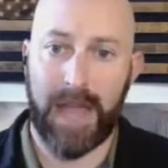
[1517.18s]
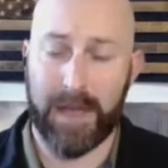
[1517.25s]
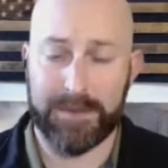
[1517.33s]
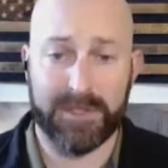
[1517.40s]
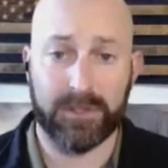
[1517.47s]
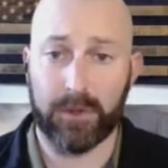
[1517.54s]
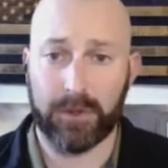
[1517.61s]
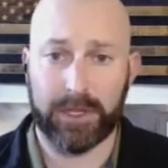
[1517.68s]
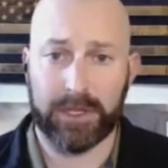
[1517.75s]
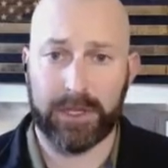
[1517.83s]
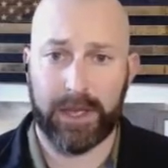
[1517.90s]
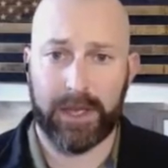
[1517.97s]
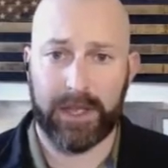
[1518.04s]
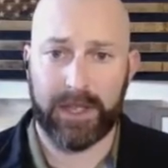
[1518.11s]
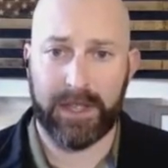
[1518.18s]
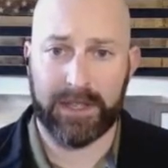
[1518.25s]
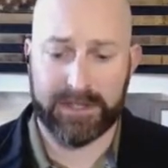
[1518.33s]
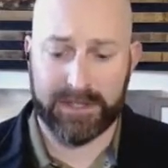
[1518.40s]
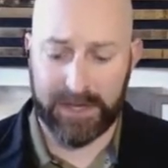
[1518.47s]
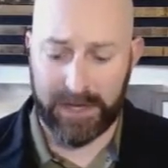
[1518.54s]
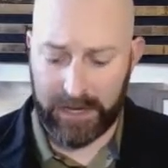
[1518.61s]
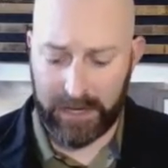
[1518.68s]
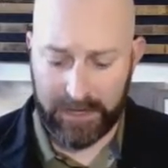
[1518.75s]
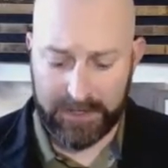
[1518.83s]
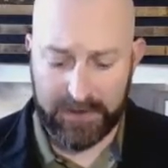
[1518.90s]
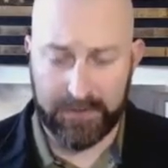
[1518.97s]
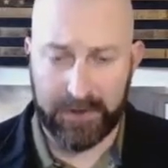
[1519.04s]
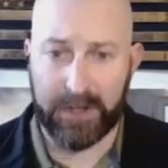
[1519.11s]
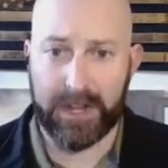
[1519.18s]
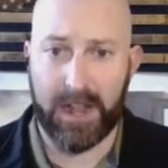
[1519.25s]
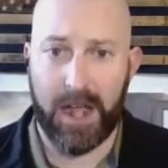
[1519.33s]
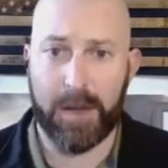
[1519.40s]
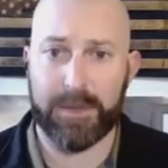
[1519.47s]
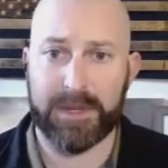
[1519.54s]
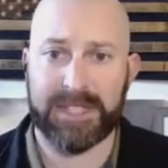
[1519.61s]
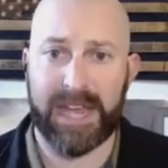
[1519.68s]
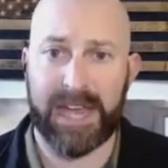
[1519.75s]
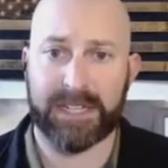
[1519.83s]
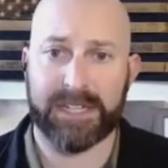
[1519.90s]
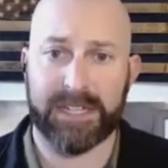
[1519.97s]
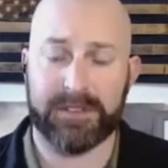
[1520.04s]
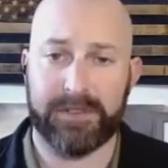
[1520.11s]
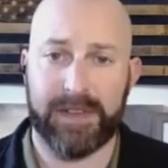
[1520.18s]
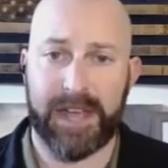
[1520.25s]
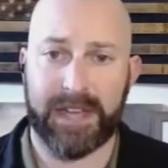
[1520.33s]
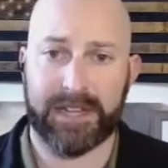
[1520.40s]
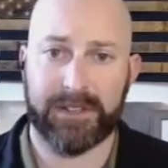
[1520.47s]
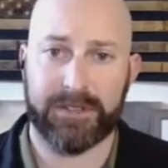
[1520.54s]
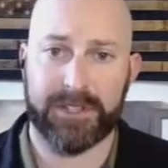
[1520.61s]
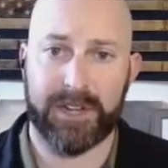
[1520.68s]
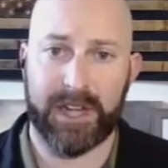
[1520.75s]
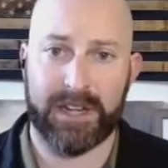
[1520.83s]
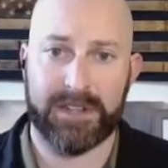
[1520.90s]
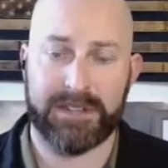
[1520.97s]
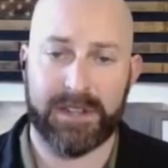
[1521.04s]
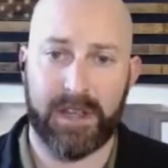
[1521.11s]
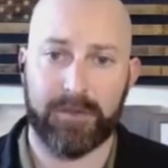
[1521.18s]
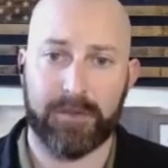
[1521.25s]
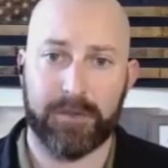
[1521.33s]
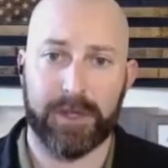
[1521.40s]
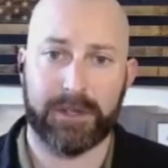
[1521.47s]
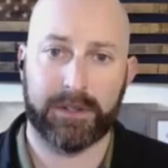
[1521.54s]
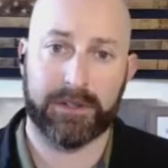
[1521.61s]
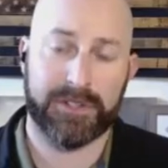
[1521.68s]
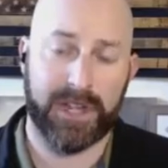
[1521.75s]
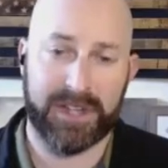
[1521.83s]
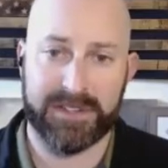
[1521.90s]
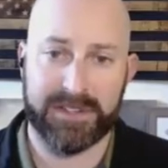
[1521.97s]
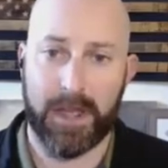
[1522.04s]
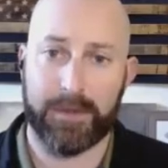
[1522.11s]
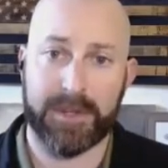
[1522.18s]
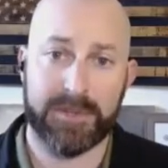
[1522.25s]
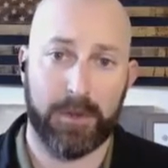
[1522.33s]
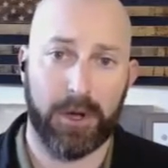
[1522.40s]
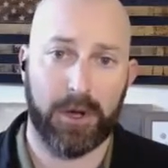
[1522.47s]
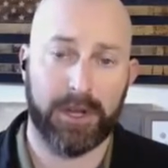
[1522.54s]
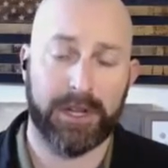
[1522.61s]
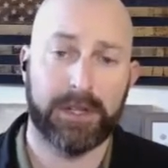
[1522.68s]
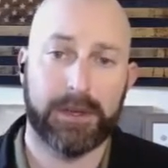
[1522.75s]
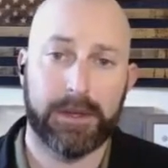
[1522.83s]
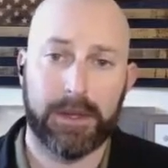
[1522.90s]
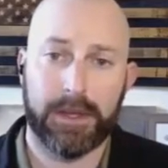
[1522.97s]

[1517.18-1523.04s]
Absolutely. It's a very common tactic, in fact, of the Chinese government or Chinese Communist Party,